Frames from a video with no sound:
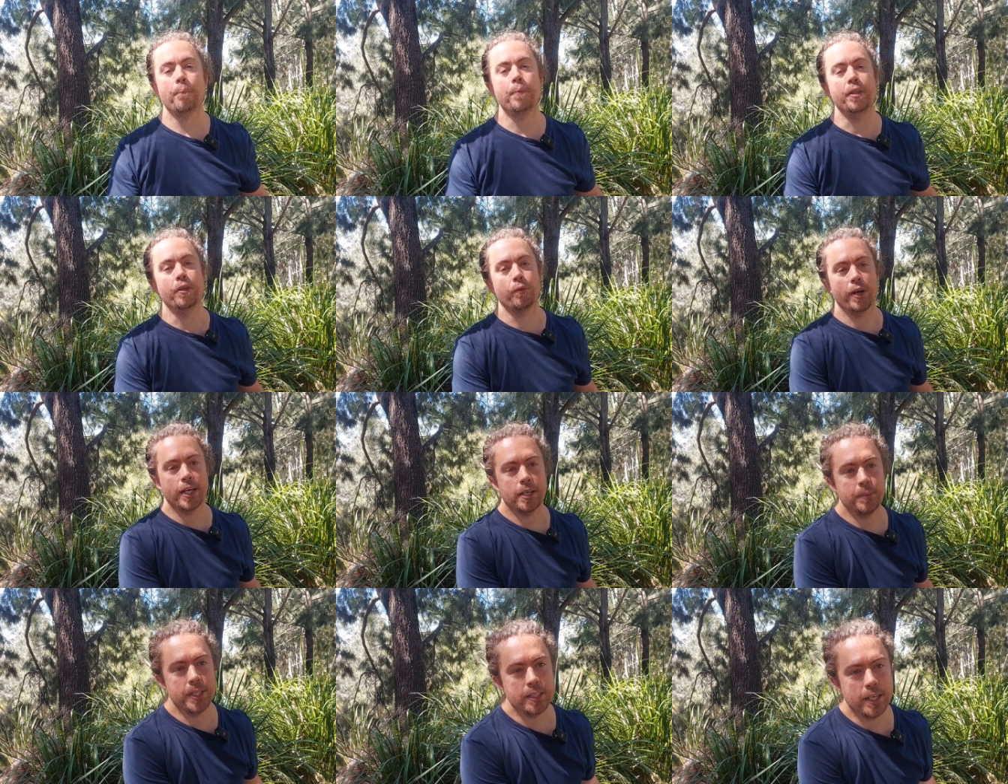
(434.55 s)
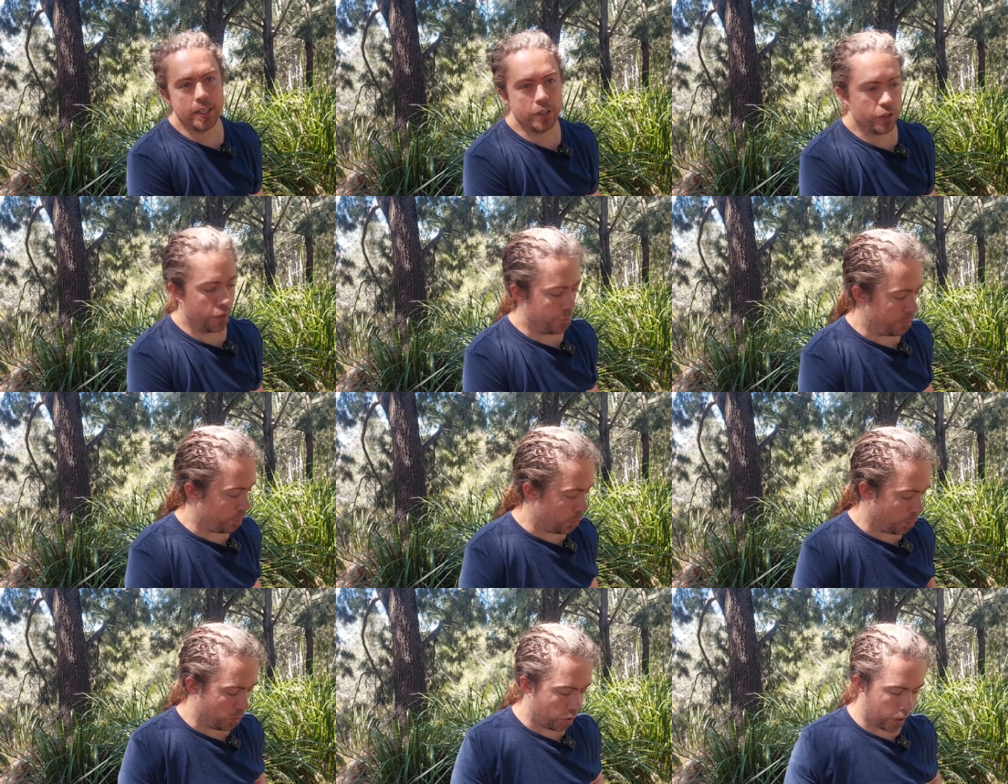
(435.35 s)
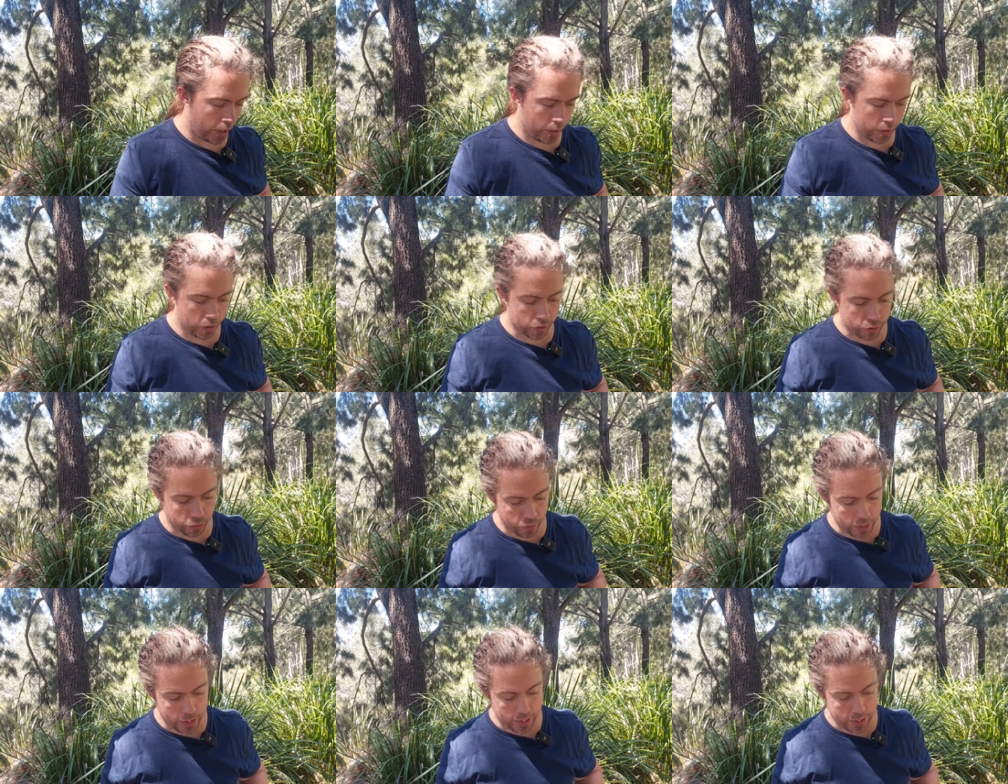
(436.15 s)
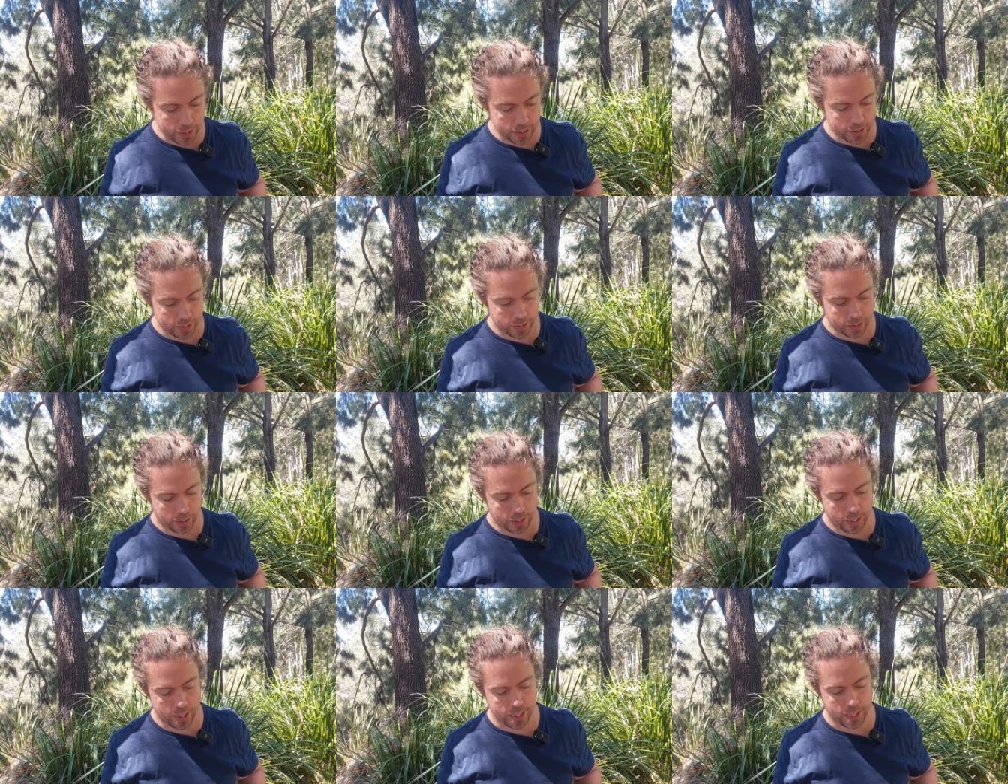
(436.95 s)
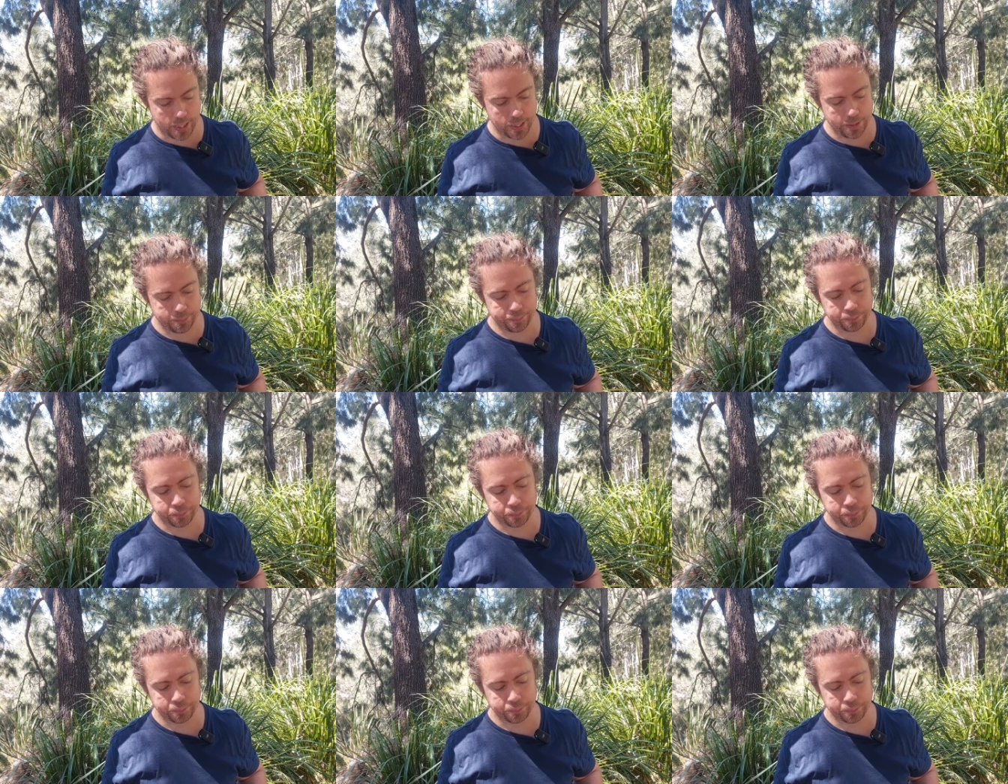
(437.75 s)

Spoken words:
But the recommendation for trees here